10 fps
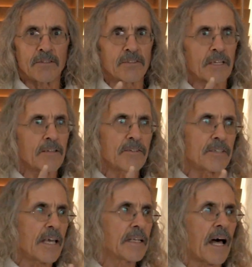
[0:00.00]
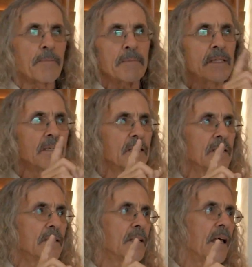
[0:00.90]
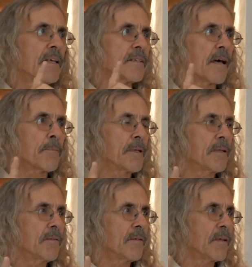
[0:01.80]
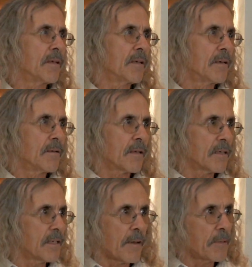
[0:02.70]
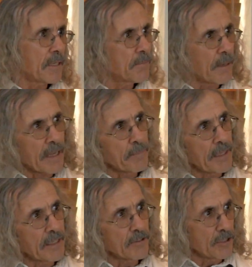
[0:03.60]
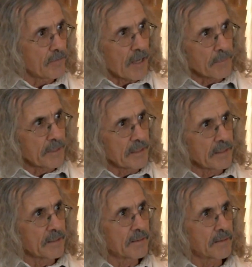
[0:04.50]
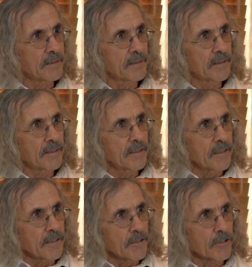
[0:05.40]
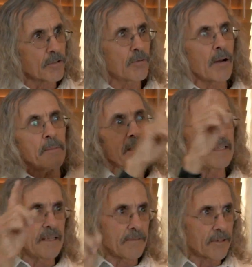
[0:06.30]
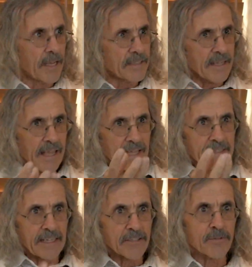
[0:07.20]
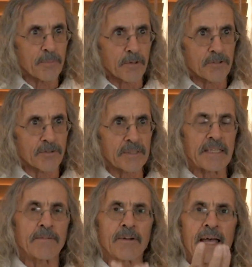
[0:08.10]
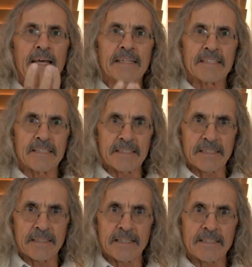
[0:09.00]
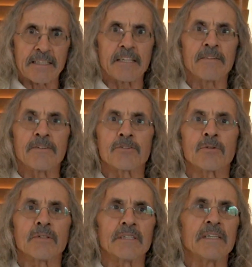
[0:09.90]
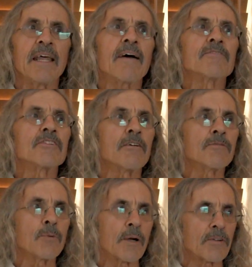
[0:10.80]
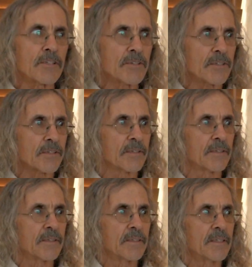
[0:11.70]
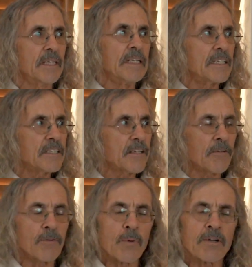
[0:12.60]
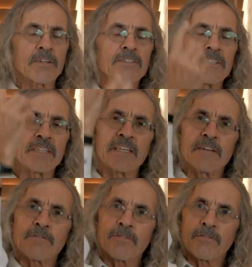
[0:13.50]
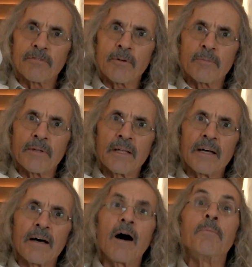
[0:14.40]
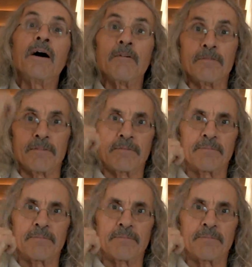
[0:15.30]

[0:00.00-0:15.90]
Just like you say an Atman has not been contaminated by being a jivatman. The true Atman never has had that exposure. It never had existence as an individual. It didn't have self-awareness. This self-awareness is a gift from above.